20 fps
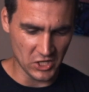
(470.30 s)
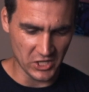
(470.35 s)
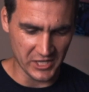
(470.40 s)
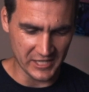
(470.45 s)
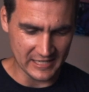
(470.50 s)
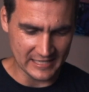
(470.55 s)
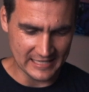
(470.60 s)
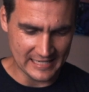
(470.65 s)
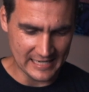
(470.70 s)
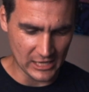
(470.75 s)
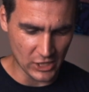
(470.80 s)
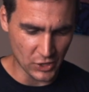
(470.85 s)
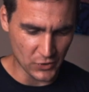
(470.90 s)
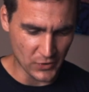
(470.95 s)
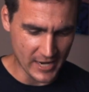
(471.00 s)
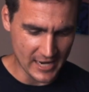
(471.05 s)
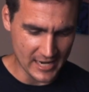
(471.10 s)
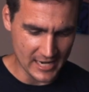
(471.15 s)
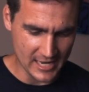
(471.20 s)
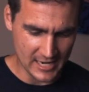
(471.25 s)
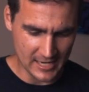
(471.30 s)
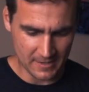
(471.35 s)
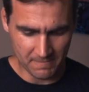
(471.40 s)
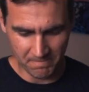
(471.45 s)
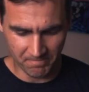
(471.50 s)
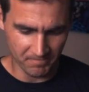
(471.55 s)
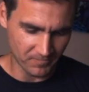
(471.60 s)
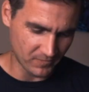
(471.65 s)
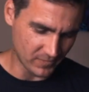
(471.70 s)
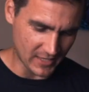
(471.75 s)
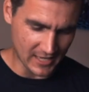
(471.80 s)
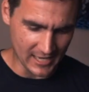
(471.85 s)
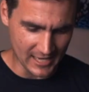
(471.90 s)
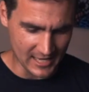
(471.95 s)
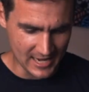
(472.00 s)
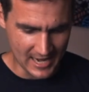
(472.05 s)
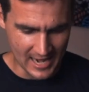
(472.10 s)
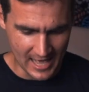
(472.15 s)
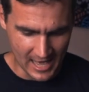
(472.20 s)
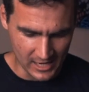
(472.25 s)
exhilarating
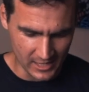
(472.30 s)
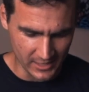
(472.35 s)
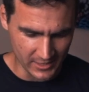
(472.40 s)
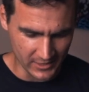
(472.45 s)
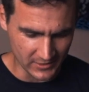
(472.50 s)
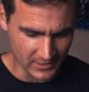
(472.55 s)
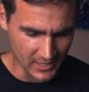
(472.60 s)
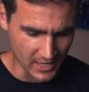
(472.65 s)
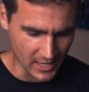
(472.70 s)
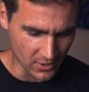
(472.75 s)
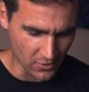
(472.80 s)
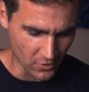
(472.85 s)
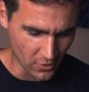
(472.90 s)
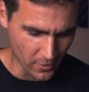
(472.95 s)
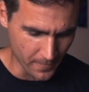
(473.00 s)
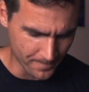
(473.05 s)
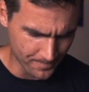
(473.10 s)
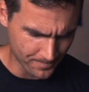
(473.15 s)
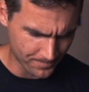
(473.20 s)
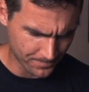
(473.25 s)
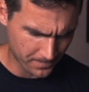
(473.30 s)
in and out of the tunnel.